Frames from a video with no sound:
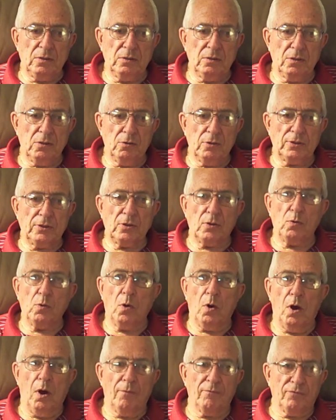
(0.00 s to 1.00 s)
going to
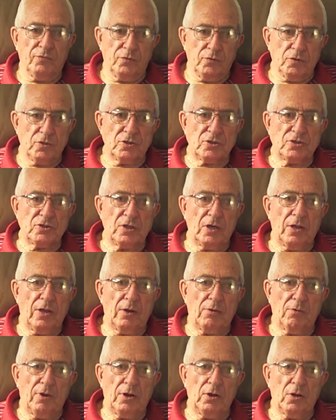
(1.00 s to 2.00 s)
Guam first and
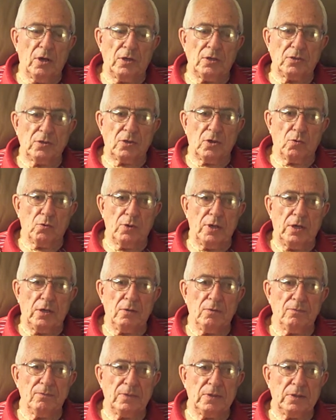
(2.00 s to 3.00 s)
then right on to Korea.
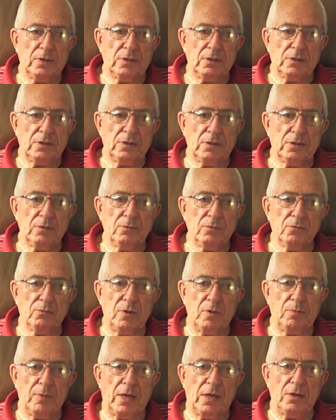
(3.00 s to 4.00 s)
And we
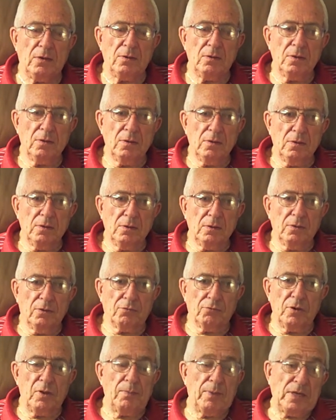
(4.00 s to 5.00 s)
made
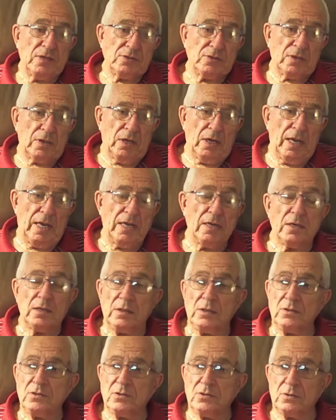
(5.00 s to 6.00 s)
3 basic
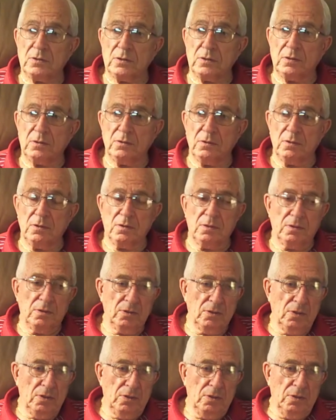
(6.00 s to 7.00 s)
landings,
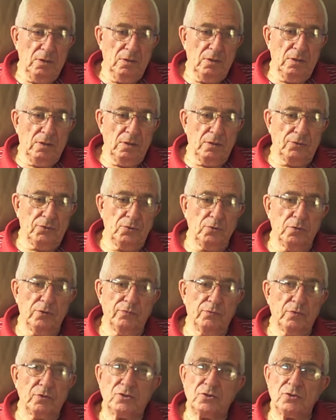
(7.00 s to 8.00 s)
2
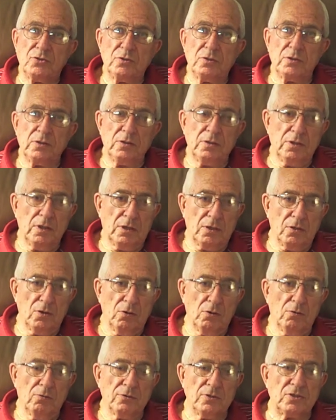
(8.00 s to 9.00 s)
of which got
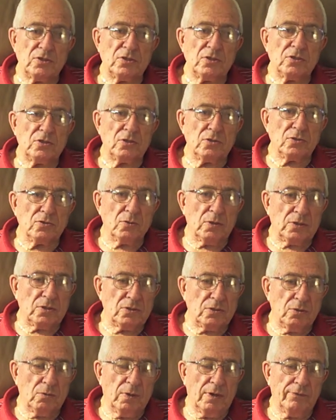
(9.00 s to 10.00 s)
no resistance
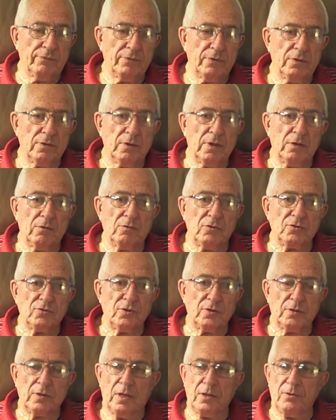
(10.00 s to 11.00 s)
whatsoever, and that was,
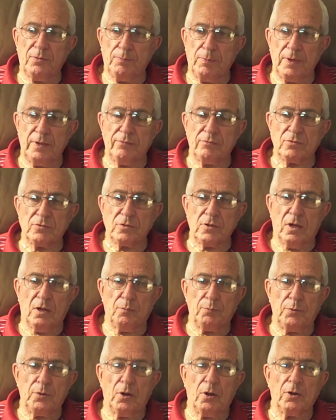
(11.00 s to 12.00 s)
I believe it was
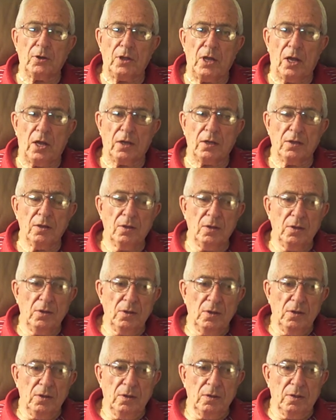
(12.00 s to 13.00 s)
called Pyongyang,
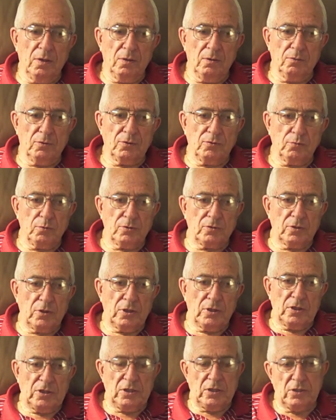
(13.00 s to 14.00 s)
which was
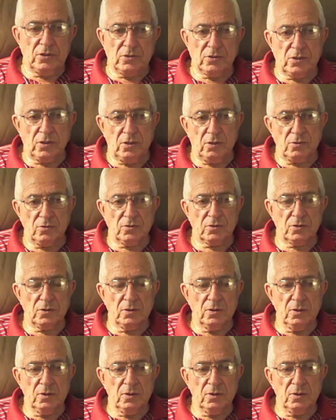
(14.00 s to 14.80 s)
on the east coast.